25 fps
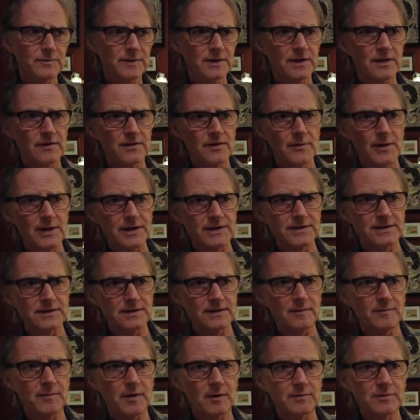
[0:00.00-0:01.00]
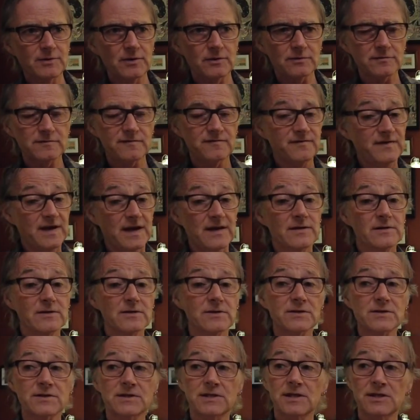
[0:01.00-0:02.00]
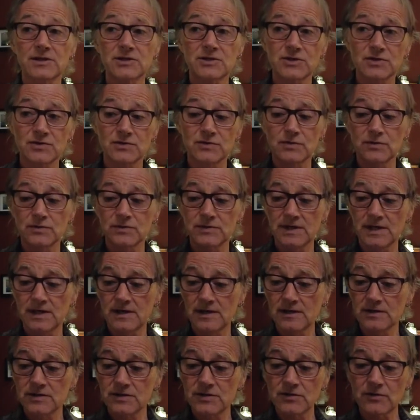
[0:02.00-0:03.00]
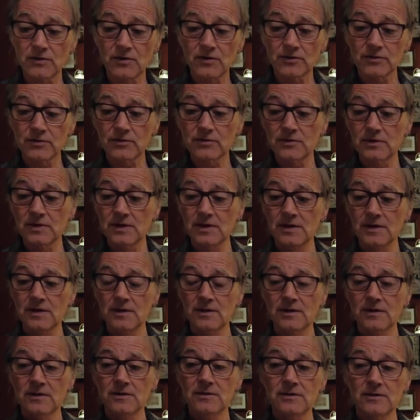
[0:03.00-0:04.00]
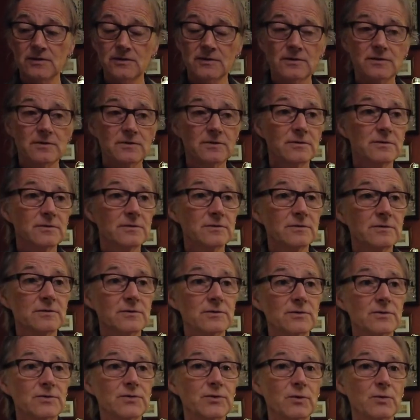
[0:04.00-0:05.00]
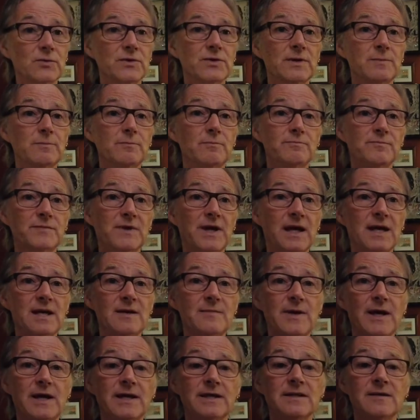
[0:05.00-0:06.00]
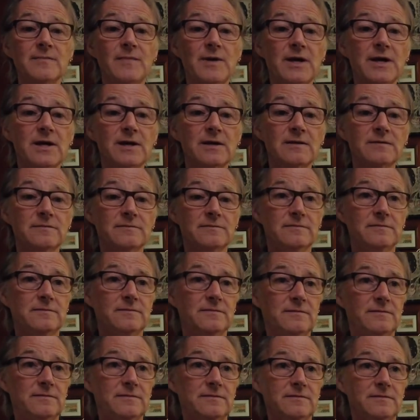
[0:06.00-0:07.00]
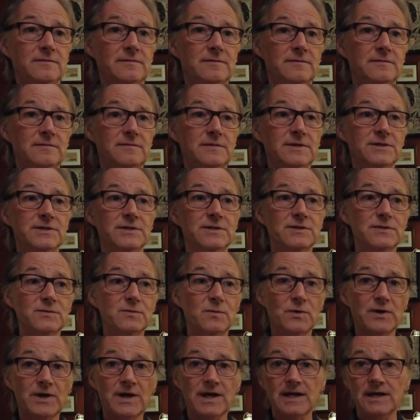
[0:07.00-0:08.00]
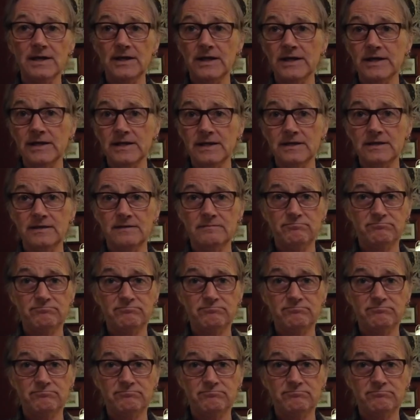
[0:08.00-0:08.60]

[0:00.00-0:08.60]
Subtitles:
me that they went to a pub called Feathers, Kingston Road there in Toronto. Told the guy behind the bar, this is what I like.